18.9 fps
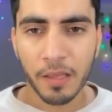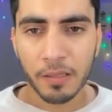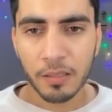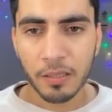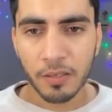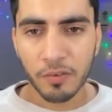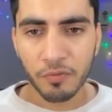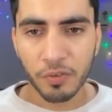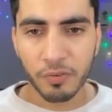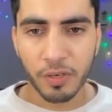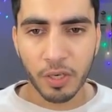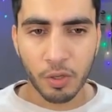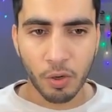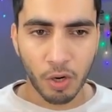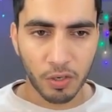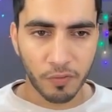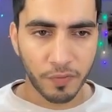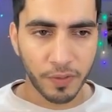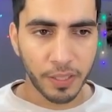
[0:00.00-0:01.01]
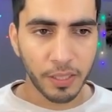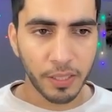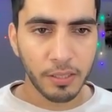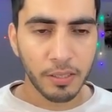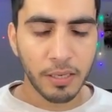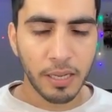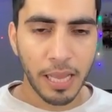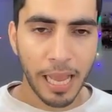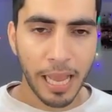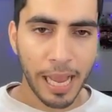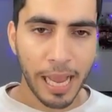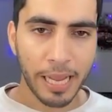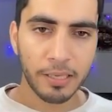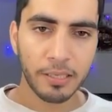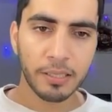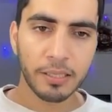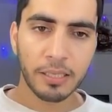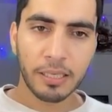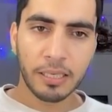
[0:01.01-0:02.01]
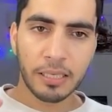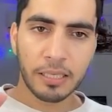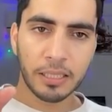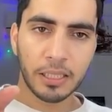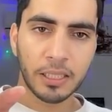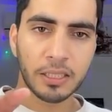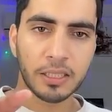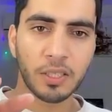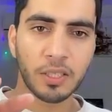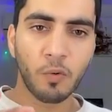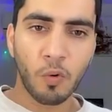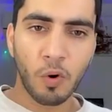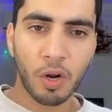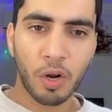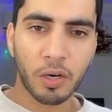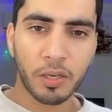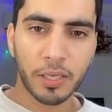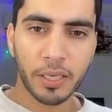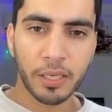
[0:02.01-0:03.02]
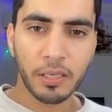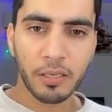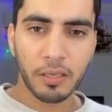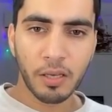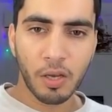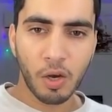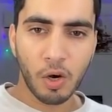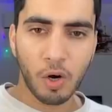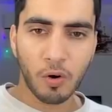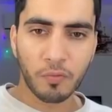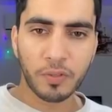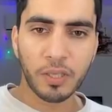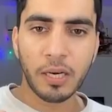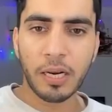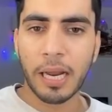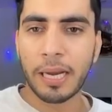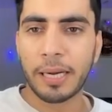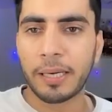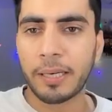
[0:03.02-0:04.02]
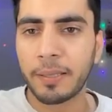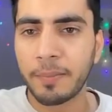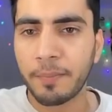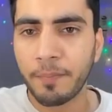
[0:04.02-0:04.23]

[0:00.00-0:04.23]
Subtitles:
we will configure, and this is the working of the NAT.